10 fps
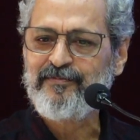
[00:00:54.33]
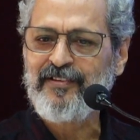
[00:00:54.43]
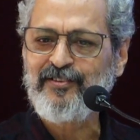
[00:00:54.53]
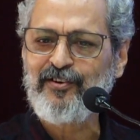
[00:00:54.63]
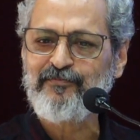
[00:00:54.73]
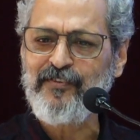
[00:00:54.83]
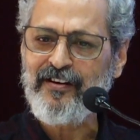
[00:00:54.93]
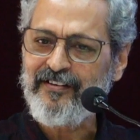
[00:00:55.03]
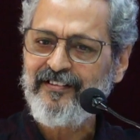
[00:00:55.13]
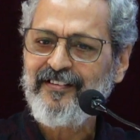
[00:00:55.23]
thought,
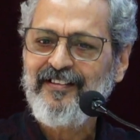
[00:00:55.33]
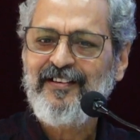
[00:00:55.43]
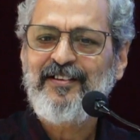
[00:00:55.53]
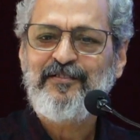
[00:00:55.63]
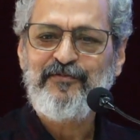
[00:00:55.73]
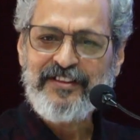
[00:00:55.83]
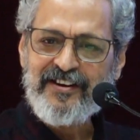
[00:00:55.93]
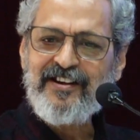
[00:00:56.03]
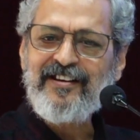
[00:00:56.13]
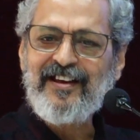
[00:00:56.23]
well, within
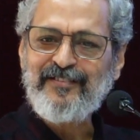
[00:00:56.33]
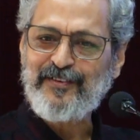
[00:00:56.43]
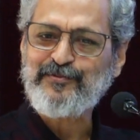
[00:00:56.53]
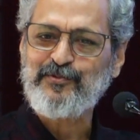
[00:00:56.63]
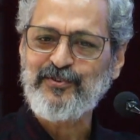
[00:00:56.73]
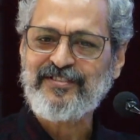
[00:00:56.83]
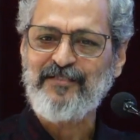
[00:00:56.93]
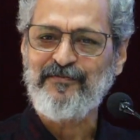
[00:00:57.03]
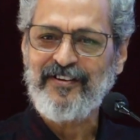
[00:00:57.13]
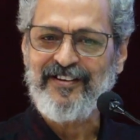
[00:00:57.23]
India, if I have to go
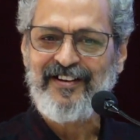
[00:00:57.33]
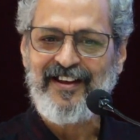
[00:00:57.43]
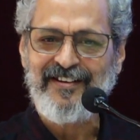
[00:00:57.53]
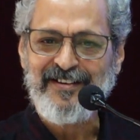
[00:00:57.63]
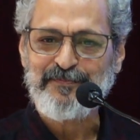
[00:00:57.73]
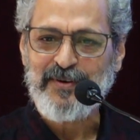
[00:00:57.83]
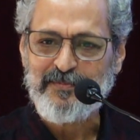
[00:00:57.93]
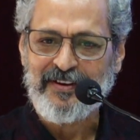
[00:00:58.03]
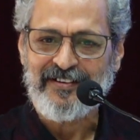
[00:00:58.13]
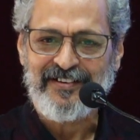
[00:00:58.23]
somewhere, I need a
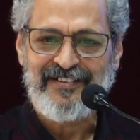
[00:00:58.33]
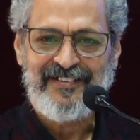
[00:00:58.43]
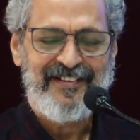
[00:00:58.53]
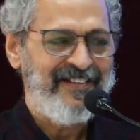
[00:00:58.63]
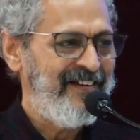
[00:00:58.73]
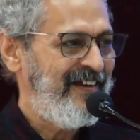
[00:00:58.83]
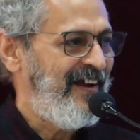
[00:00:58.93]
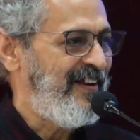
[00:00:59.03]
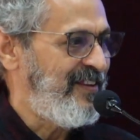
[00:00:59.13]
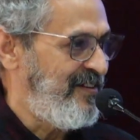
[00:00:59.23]
permit.
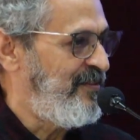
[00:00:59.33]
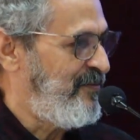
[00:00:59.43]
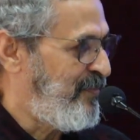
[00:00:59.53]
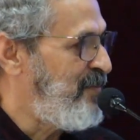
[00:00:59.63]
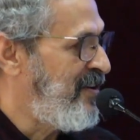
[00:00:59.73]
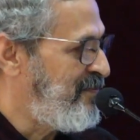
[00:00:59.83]
And then permit